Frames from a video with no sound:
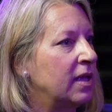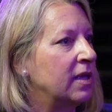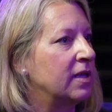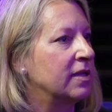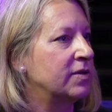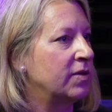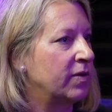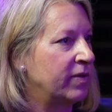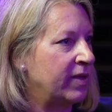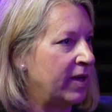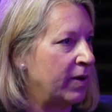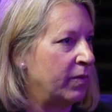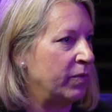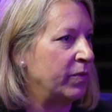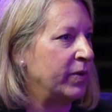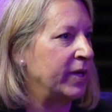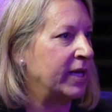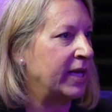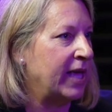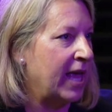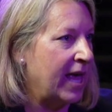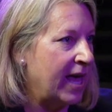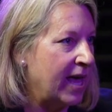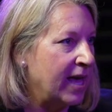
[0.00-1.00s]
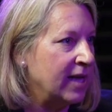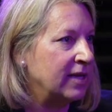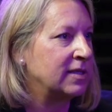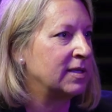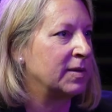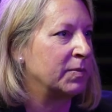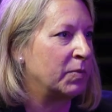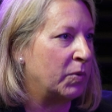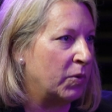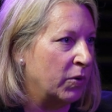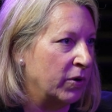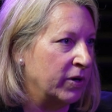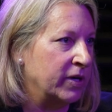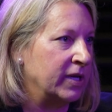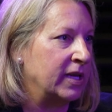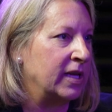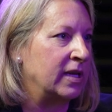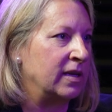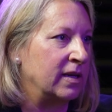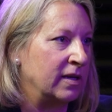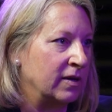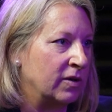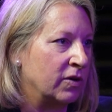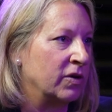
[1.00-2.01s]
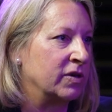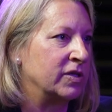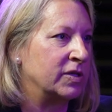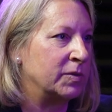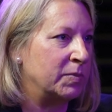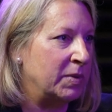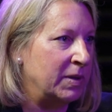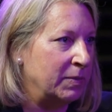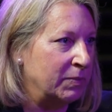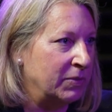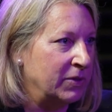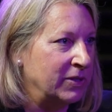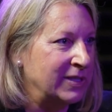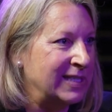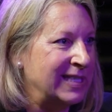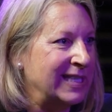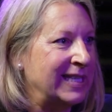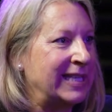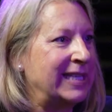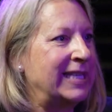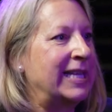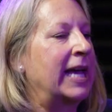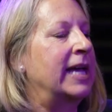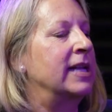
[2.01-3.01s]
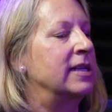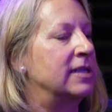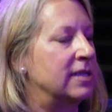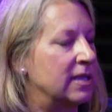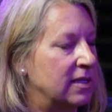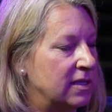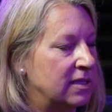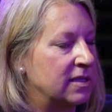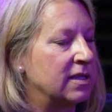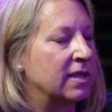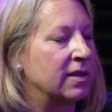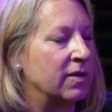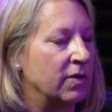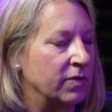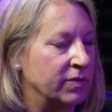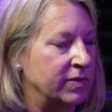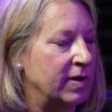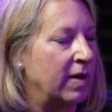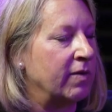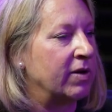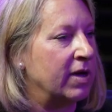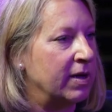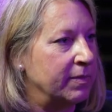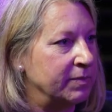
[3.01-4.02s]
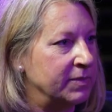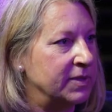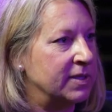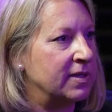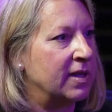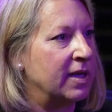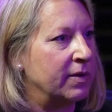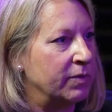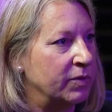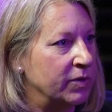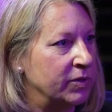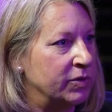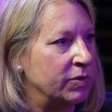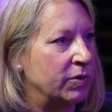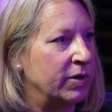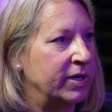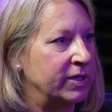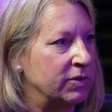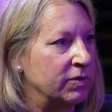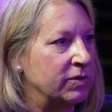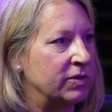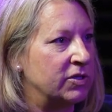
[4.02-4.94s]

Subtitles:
so that we can support and encourage people to get to those outcomes that we're trying to